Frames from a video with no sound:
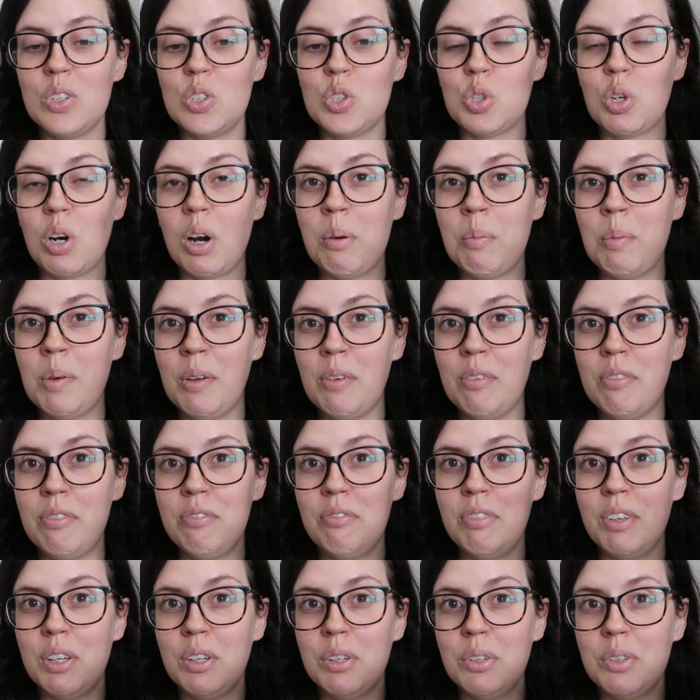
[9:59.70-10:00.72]
drama
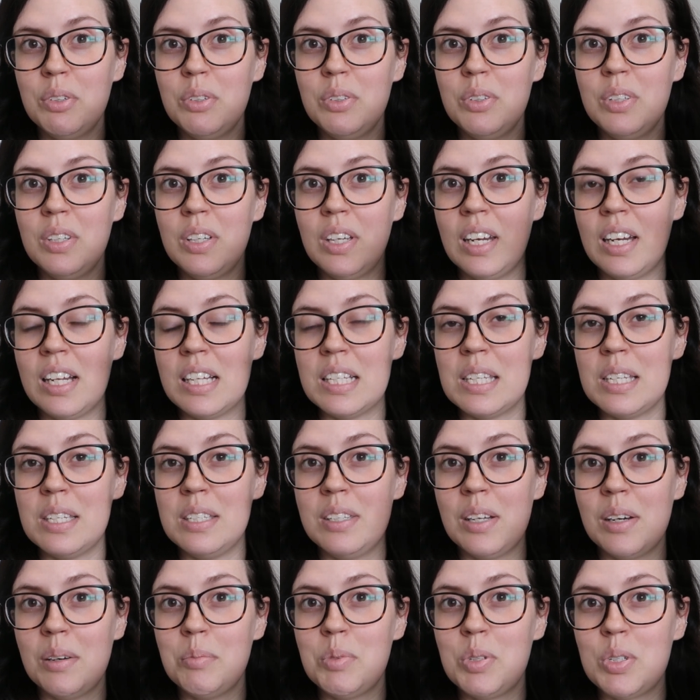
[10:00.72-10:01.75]
filled and it's a
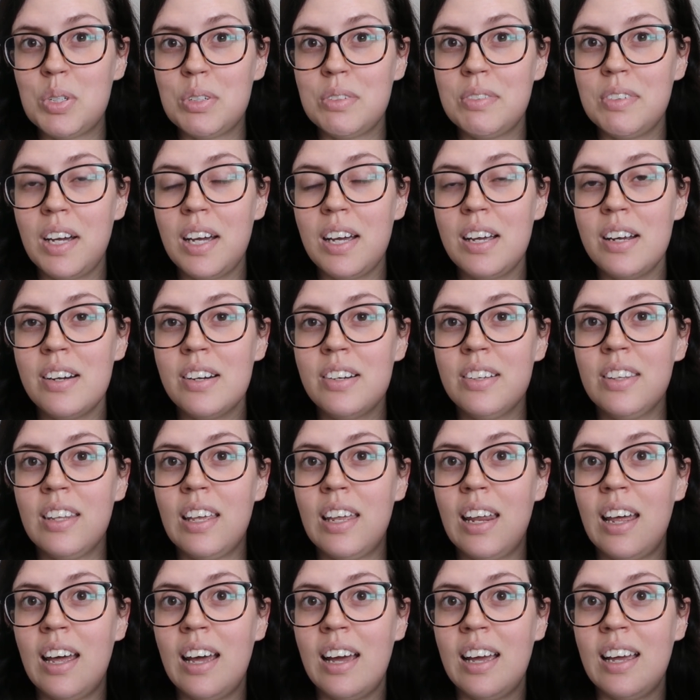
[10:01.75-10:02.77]
dumpster fire
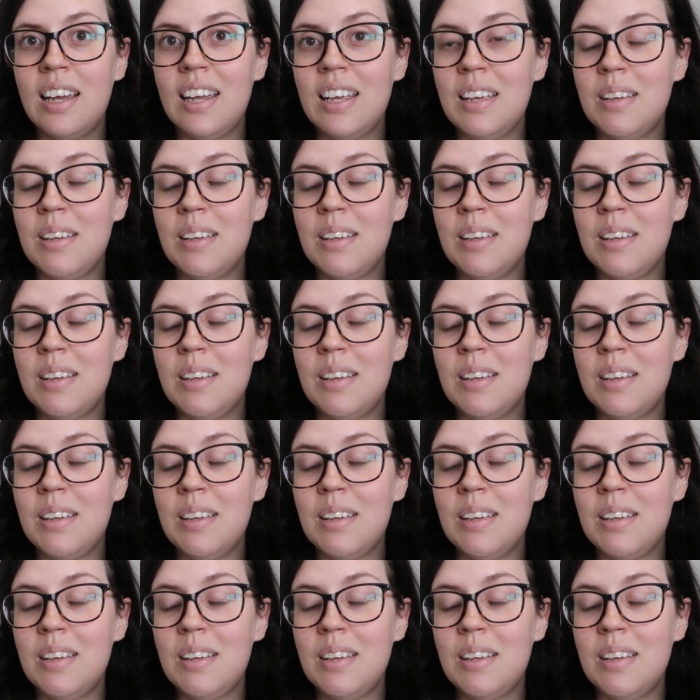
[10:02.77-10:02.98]
that I